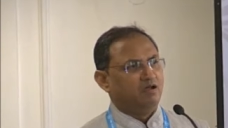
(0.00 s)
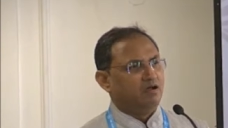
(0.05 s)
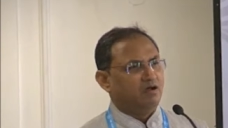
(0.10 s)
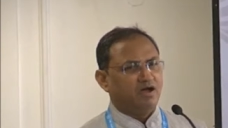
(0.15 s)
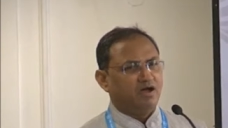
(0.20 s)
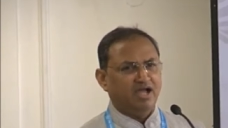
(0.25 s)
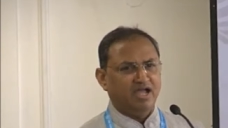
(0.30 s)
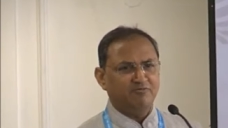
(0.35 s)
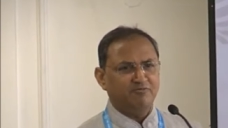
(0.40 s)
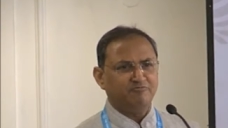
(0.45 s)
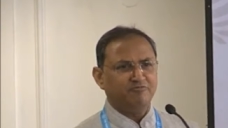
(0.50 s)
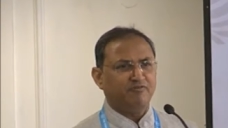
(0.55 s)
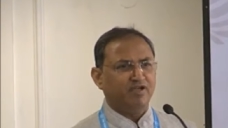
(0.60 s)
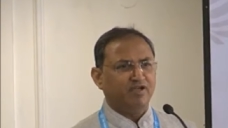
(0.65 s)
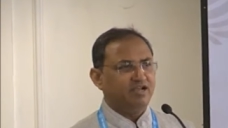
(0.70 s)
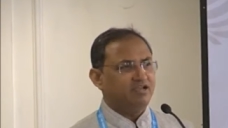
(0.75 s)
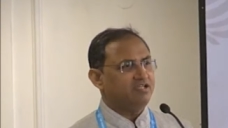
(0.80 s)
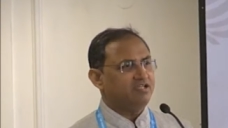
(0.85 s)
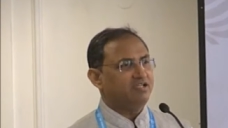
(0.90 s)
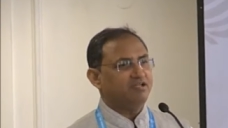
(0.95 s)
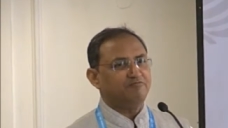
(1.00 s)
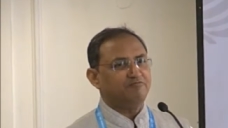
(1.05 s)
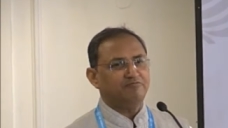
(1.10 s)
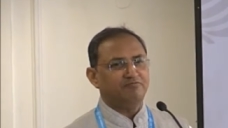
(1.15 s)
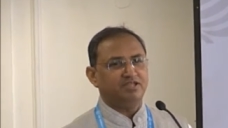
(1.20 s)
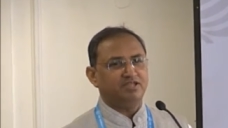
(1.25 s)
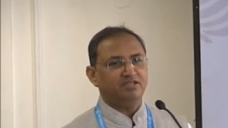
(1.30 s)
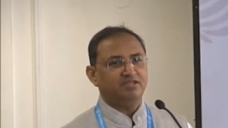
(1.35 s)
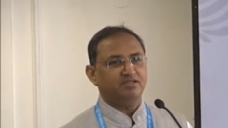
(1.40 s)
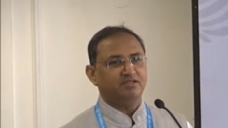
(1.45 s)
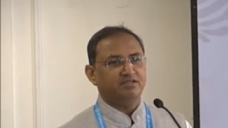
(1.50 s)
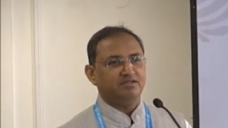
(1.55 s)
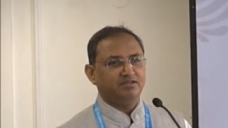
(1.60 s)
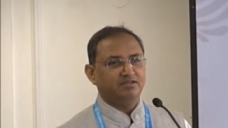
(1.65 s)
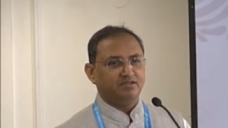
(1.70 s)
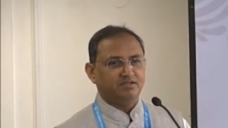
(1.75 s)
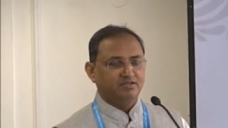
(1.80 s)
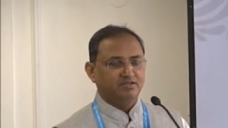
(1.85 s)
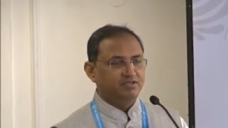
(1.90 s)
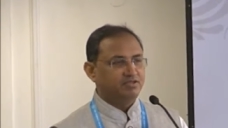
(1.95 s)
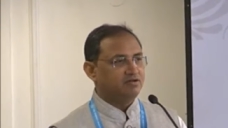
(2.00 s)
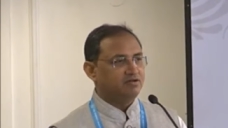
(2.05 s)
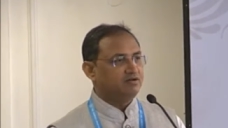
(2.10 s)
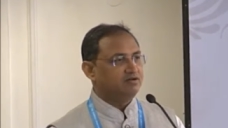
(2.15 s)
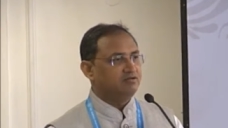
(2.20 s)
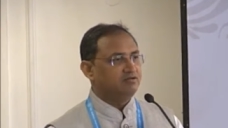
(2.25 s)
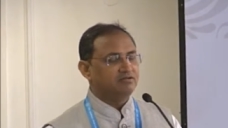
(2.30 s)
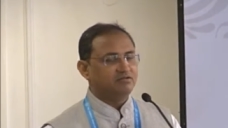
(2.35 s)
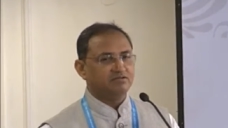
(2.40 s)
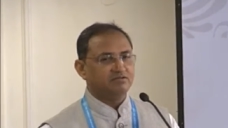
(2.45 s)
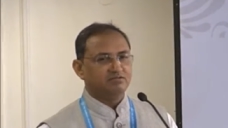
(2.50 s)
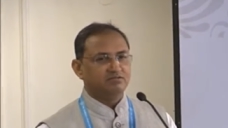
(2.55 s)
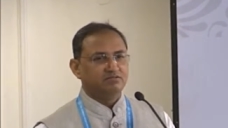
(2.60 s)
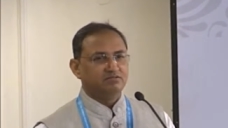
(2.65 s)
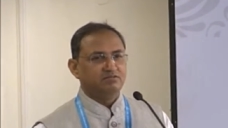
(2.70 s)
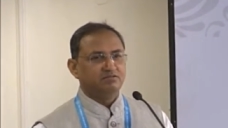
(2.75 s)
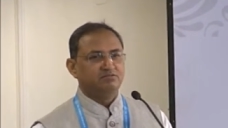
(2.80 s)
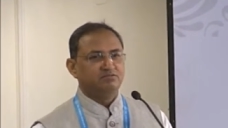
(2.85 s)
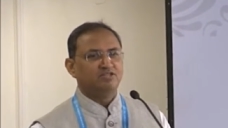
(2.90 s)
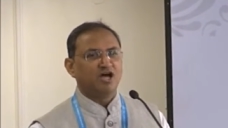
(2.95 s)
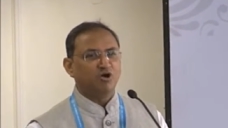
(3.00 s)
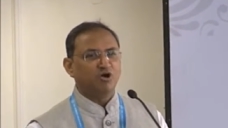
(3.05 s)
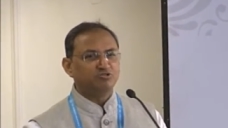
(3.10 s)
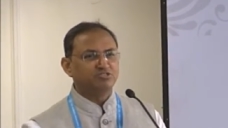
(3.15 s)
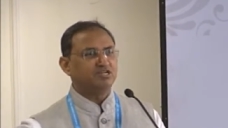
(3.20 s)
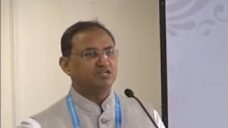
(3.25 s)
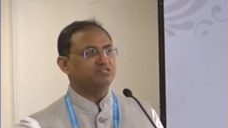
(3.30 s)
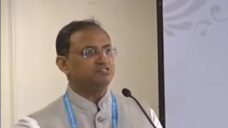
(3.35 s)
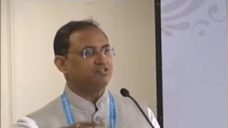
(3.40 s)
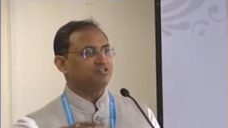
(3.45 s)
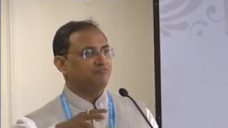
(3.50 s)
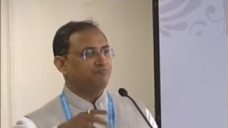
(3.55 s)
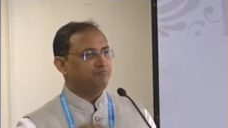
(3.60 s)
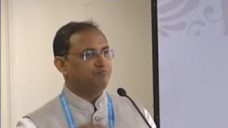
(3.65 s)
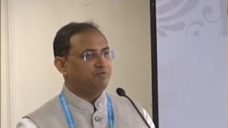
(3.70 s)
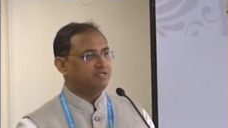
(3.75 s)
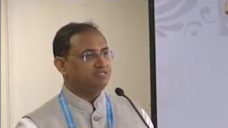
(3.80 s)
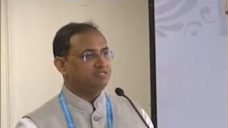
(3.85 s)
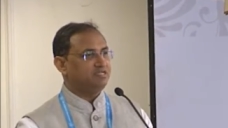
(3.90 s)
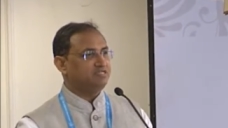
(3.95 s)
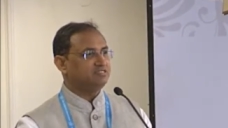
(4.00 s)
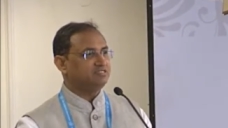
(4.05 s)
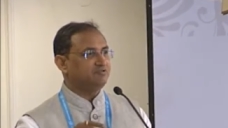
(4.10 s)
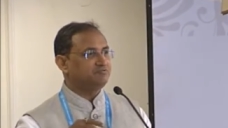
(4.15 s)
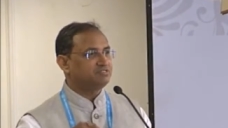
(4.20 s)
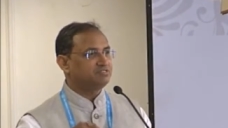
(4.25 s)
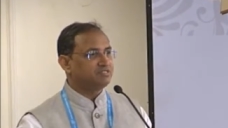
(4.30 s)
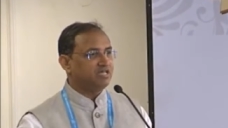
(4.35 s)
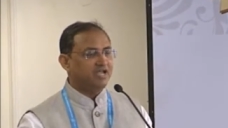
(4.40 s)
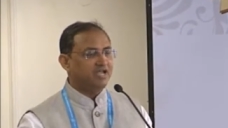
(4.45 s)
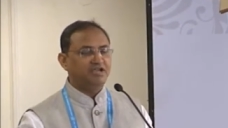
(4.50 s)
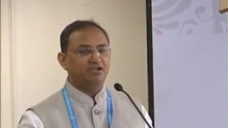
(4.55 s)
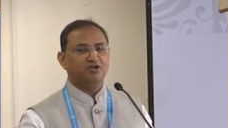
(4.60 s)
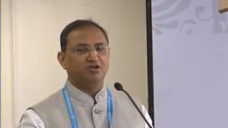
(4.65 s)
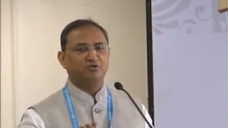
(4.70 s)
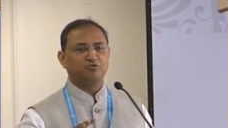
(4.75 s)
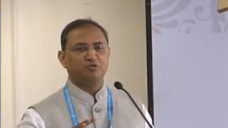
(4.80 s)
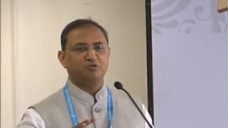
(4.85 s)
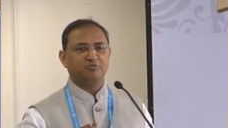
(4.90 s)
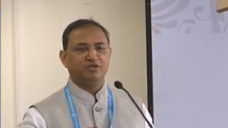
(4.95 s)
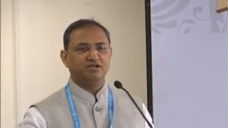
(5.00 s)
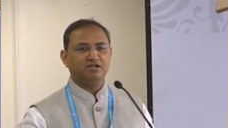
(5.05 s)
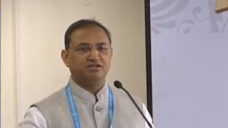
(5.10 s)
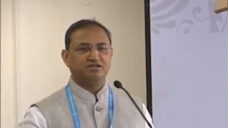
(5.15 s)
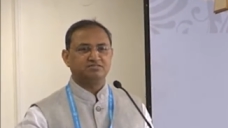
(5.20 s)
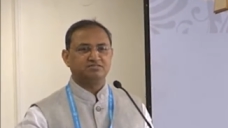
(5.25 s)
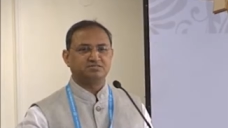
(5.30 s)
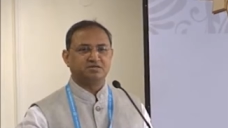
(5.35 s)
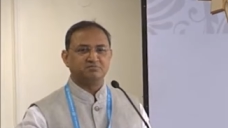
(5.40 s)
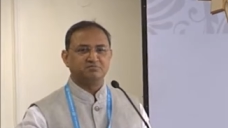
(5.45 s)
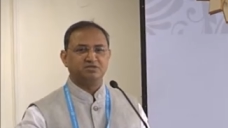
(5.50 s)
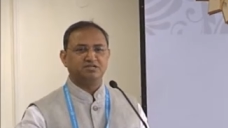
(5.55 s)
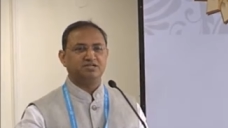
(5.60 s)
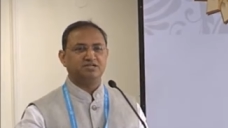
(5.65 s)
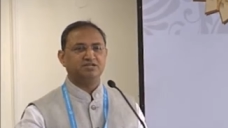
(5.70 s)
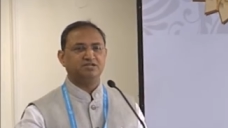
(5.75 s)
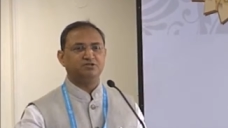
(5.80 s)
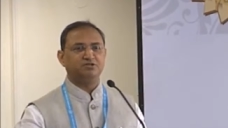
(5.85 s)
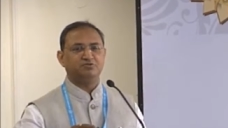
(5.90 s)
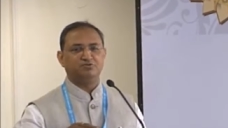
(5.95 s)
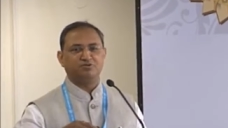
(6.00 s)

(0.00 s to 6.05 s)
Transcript: I am finding every year thousands of pages of signed document are submitted to